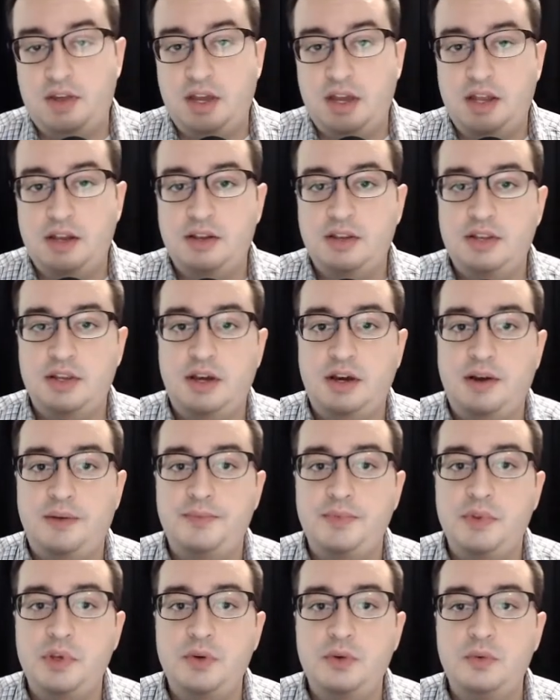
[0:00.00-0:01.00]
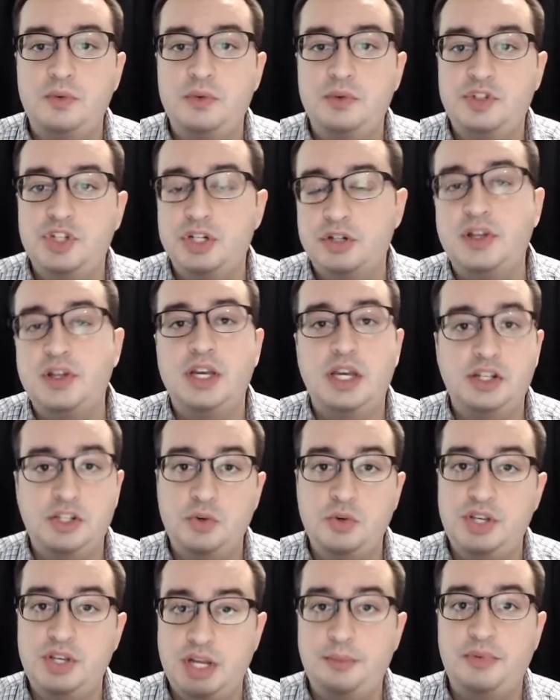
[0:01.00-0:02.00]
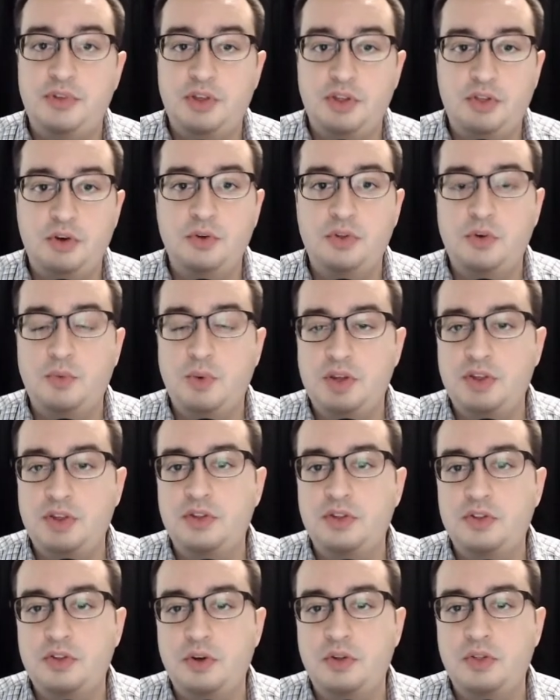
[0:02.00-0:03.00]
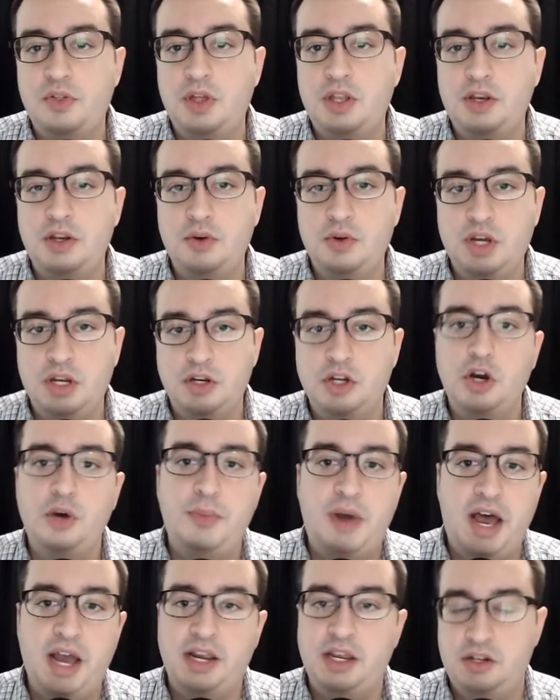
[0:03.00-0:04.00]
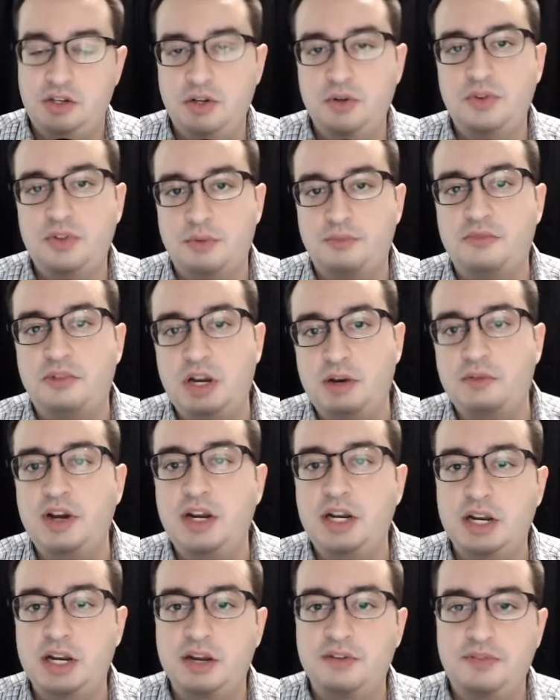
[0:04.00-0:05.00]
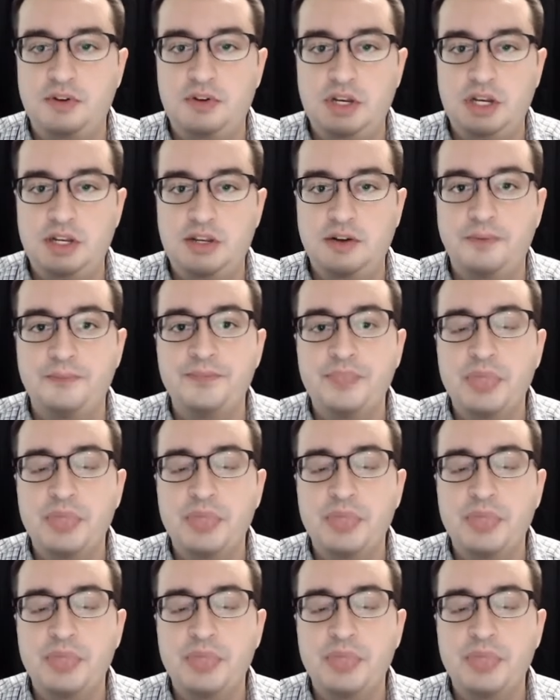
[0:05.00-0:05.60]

And you generally get 2 attempts at those quizzes so that you can go back and do some rereading if you need to.